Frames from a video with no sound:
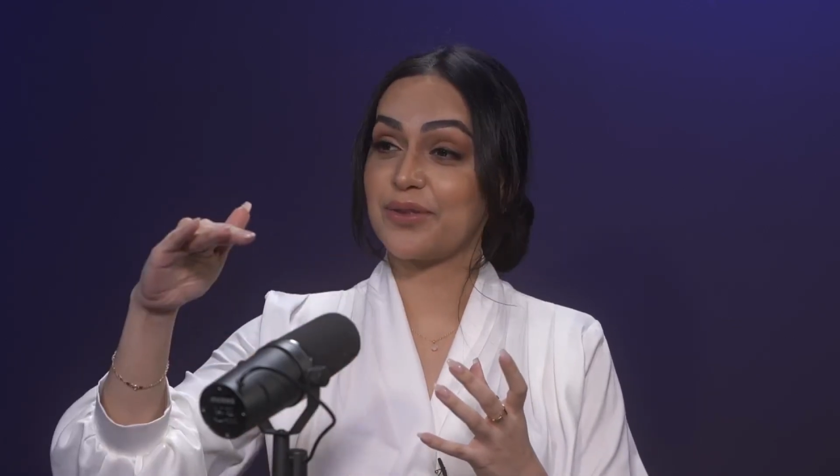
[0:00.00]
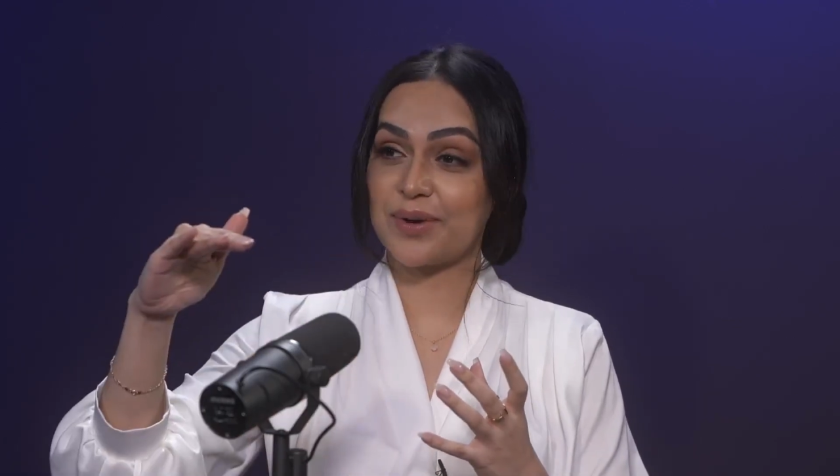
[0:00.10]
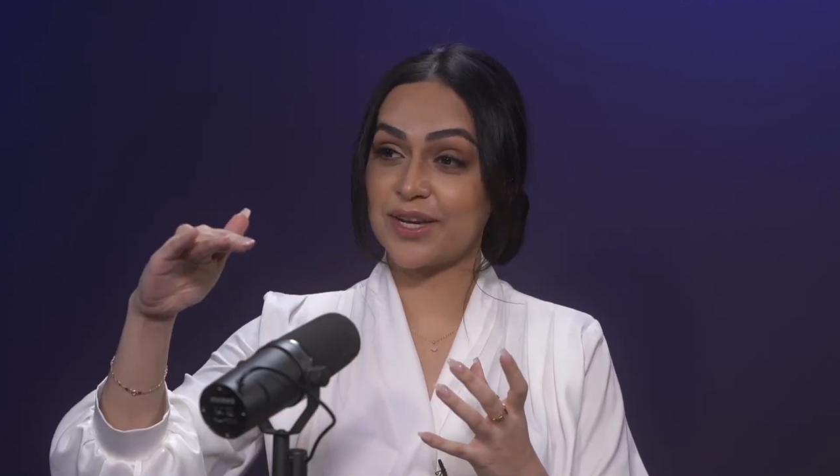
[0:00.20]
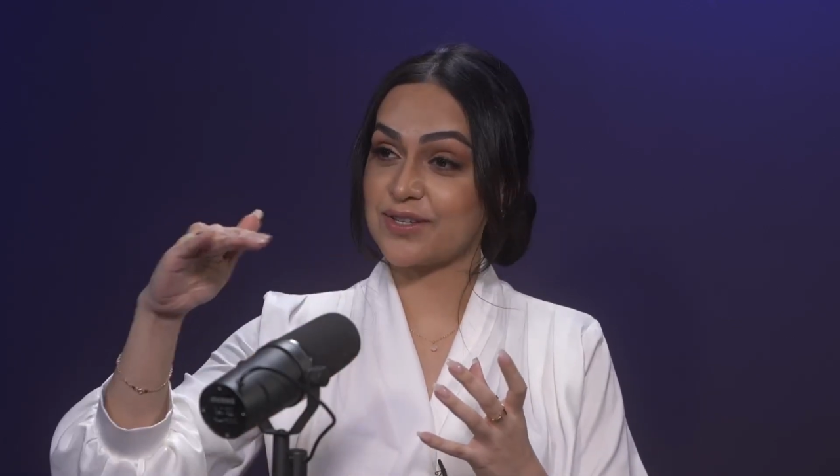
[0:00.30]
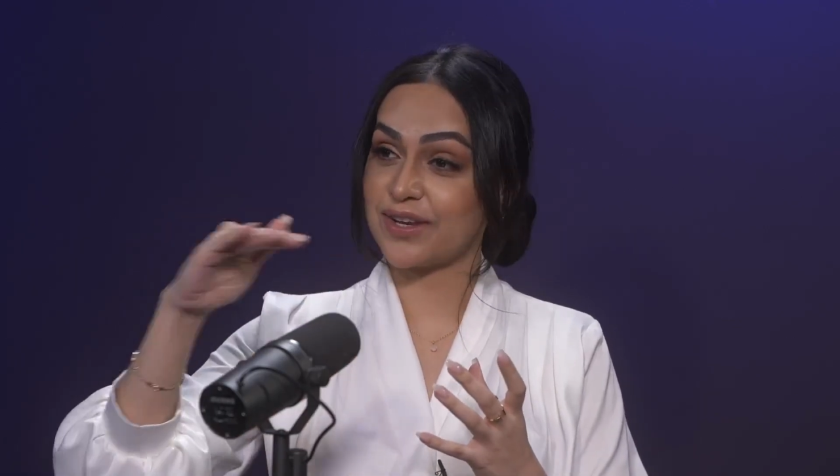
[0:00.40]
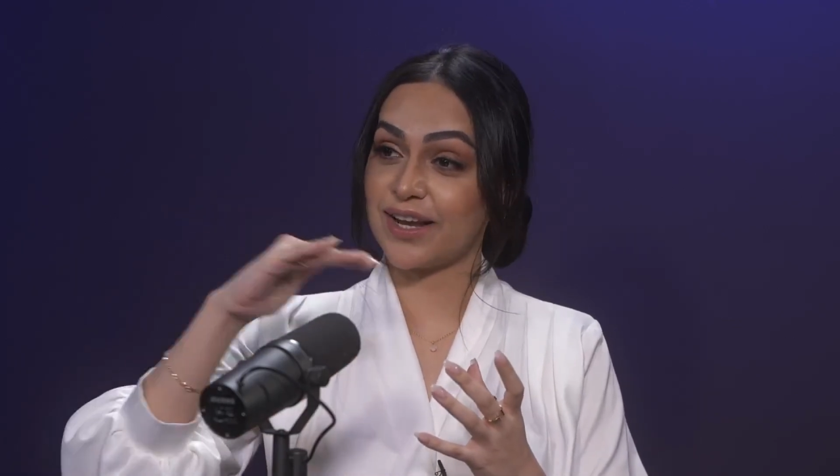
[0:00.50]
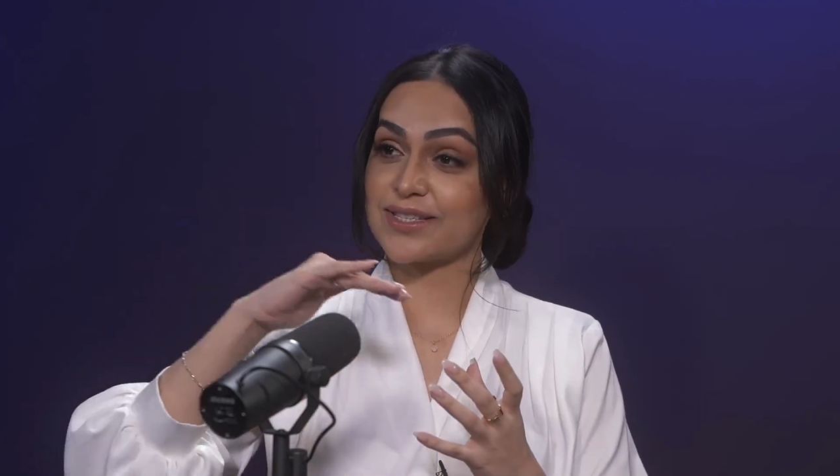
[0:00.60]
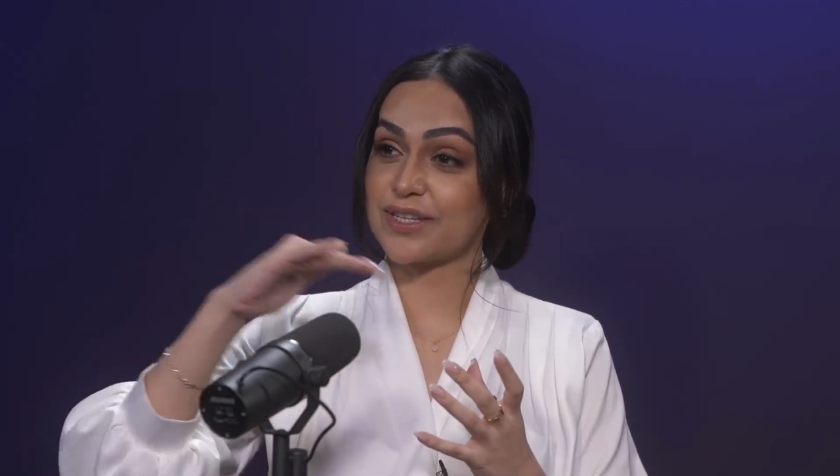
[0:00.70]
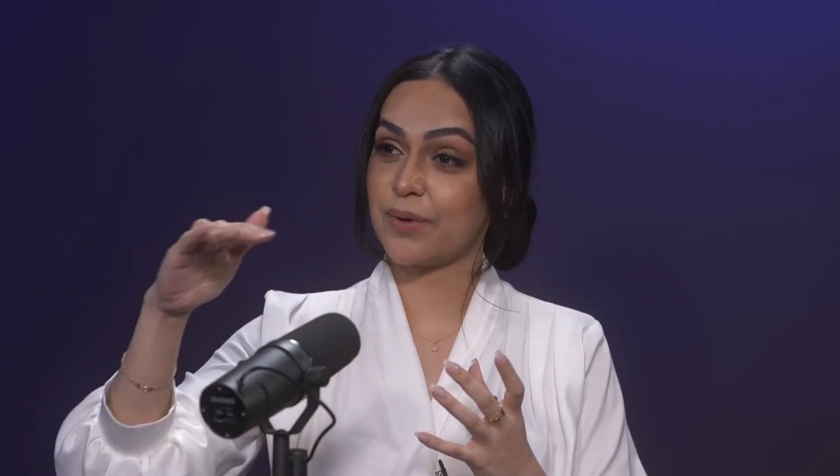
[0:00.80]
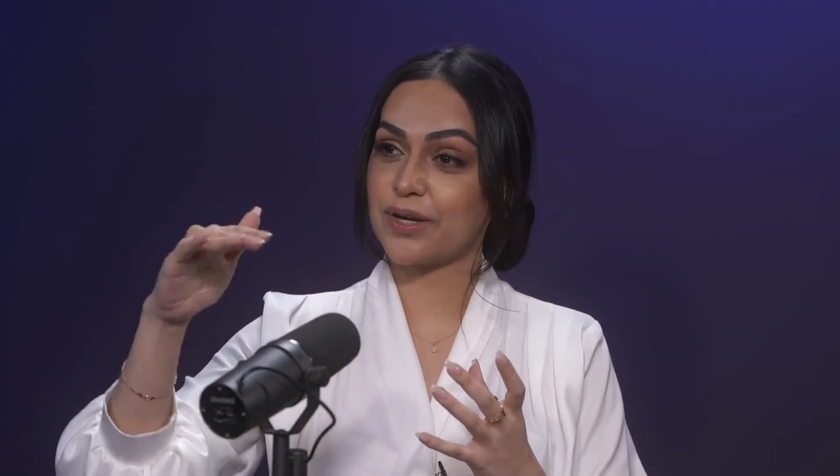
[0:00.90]
the ways you can
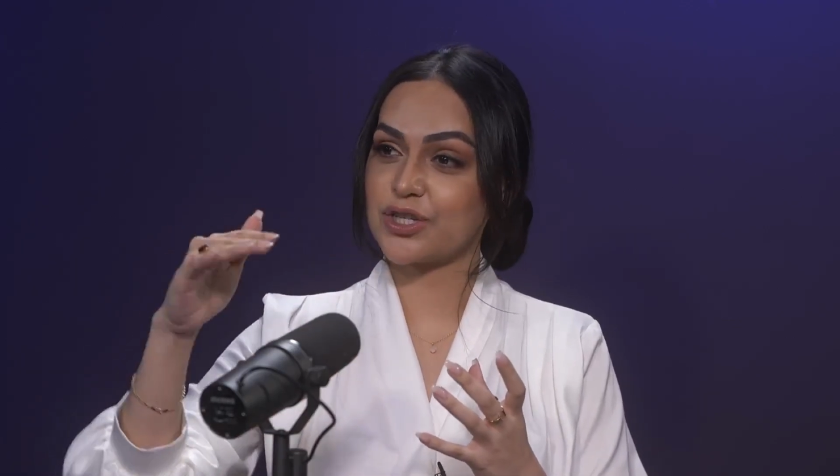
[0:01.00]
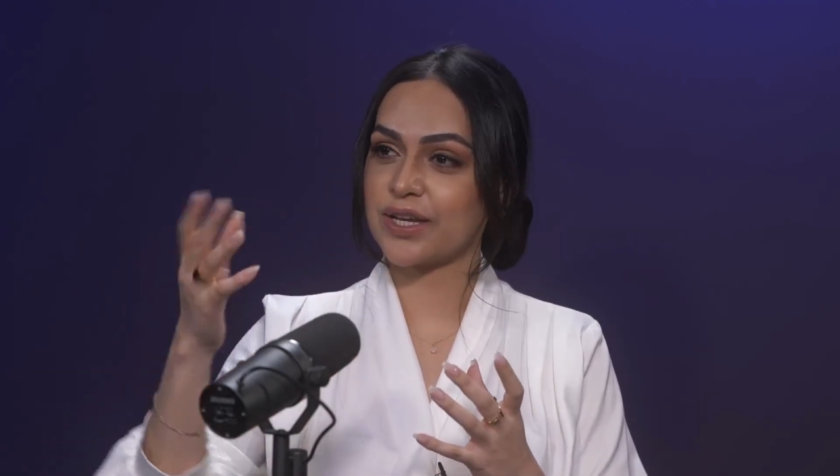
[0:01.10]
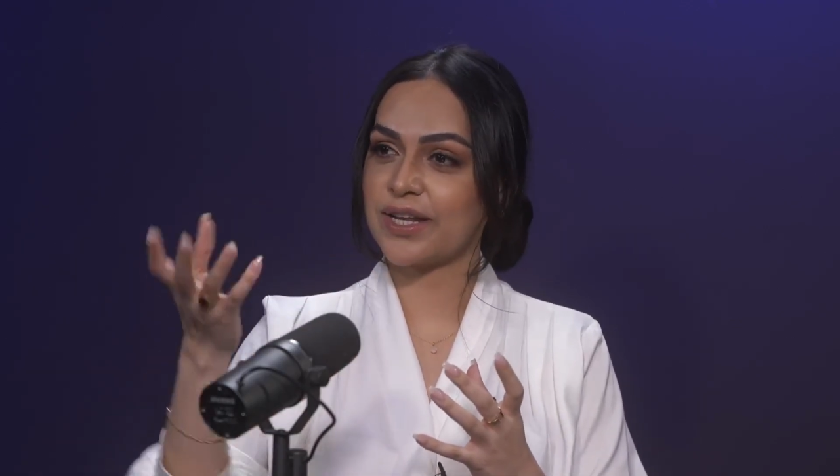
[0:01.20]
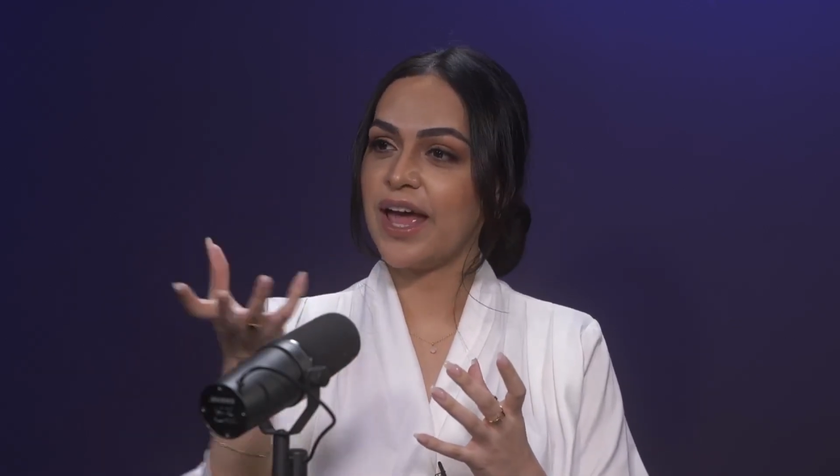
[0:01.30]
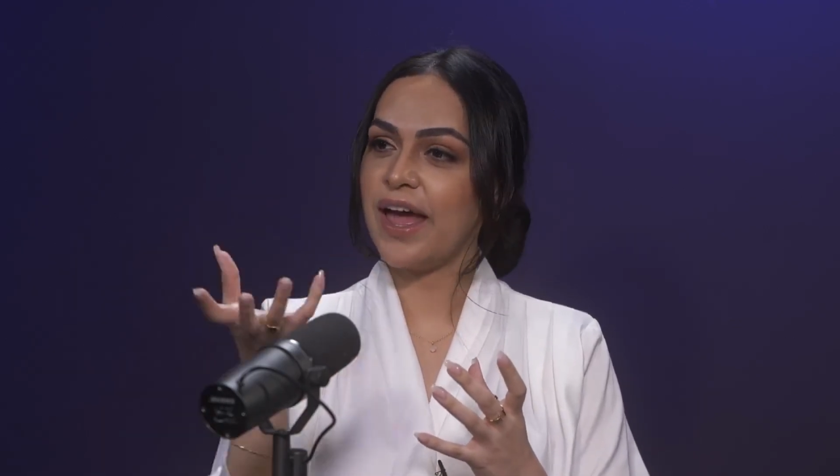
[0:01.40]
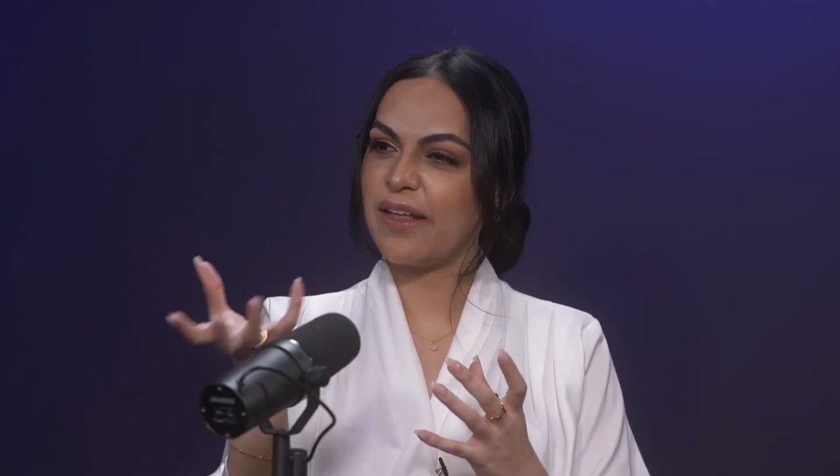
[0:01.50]
ask a question,